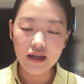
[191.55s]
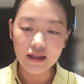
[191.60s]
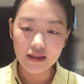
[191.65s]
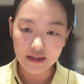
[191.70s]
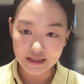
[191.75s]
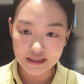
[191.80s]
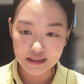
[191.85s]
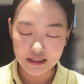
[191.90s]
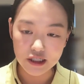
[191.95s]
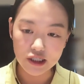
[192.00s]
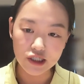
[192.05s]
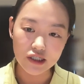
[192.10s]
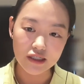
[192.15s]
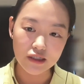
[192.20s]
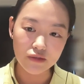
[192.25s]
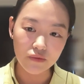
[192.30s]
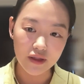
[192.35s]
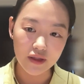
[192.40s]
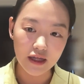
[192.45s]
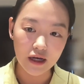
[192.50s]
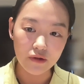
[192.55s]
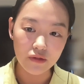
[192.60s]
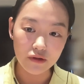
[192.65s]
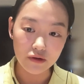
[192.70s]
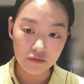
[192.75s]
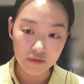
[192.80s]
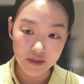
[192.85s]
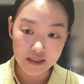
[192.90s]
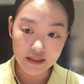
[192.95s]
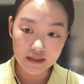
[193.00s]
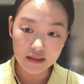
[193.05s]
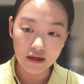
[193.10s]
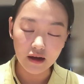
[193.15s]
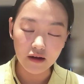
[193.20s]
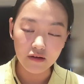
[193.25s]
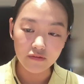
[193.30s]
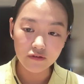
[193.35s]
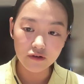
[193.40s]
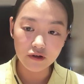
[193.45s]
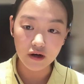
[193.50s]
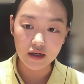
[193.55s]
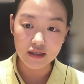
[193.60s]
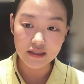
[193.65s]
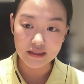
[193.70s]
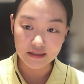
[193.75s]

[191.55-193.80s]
these dishes without the risk of cross